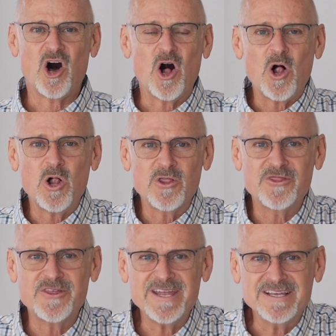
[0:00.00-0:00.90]
All
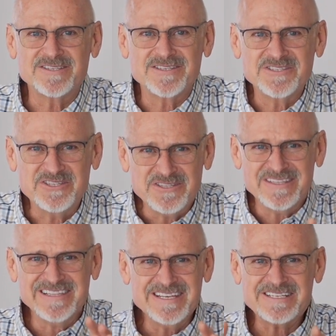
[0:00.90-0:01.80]
things.
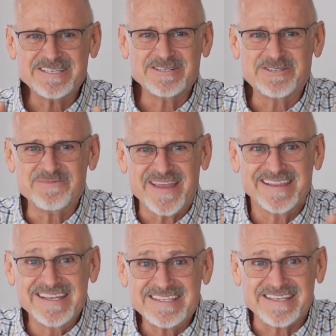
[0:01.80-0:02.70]
Listen to me.
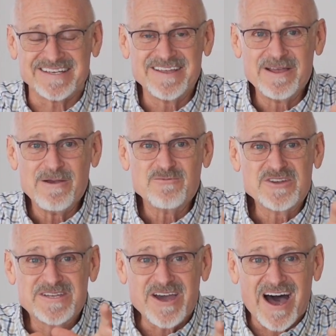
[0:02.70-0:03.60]
Listen.
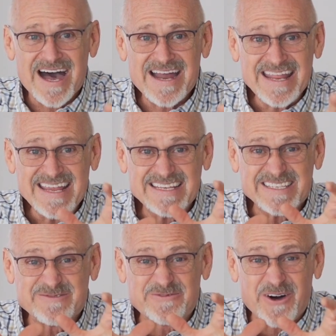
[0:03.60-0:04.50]
God is
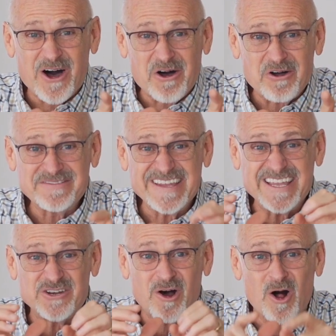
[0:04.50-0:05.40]
involved
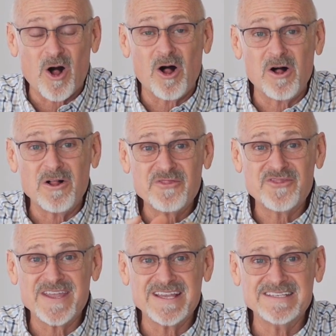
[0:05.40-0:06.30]
in all
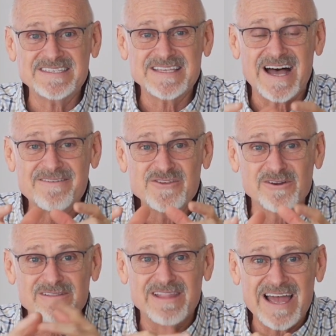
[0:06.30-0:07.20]
things of
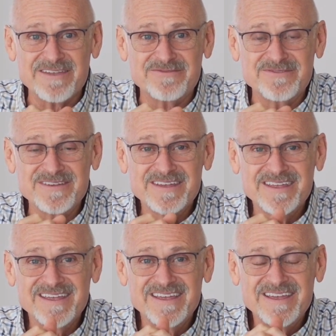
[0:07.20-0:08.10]
your life.
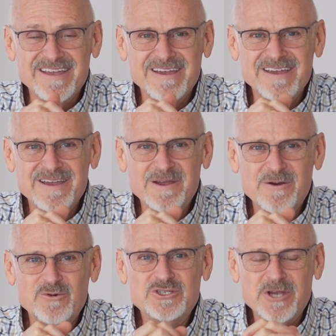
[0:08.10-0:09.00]

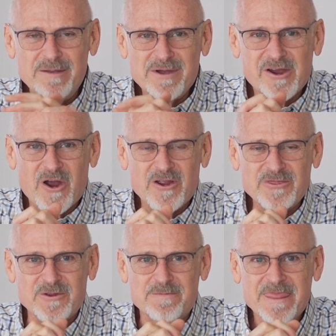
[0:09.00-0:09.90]
When John
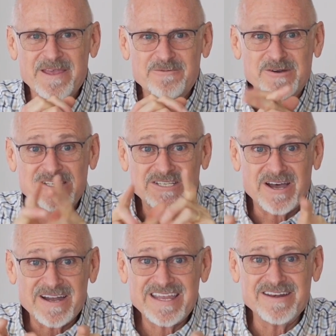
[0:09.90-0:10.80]
MacArthur was
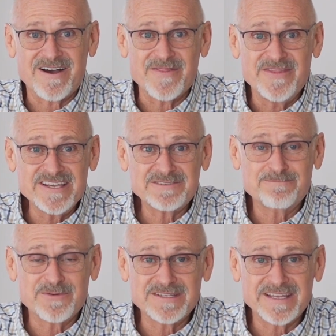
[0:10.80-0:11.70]
talking on this
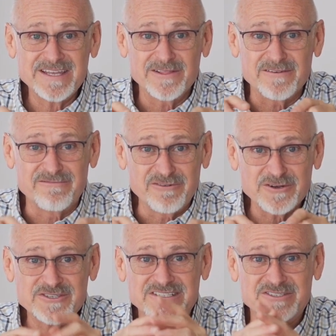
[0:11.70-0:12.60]
particular
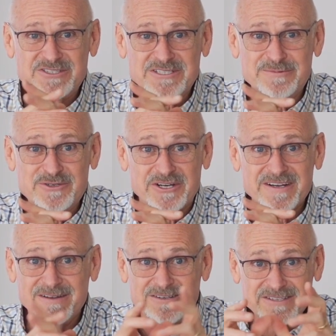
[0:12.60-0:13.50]
verse in
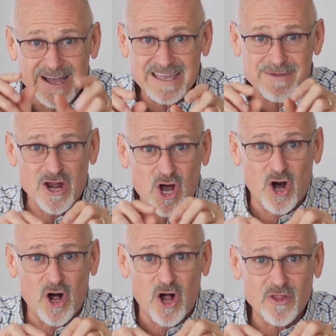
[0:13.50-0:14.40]
Scripture, and talking about
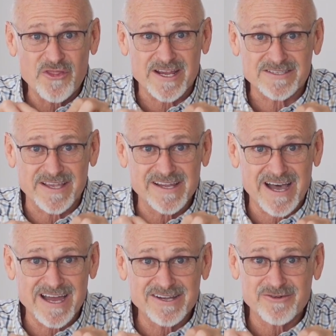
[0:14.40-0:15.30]
all things, that
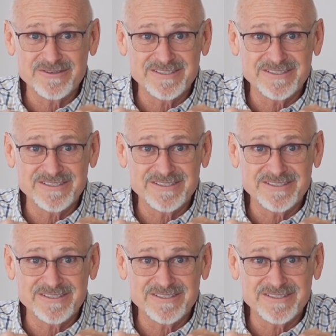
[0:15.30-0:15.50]
God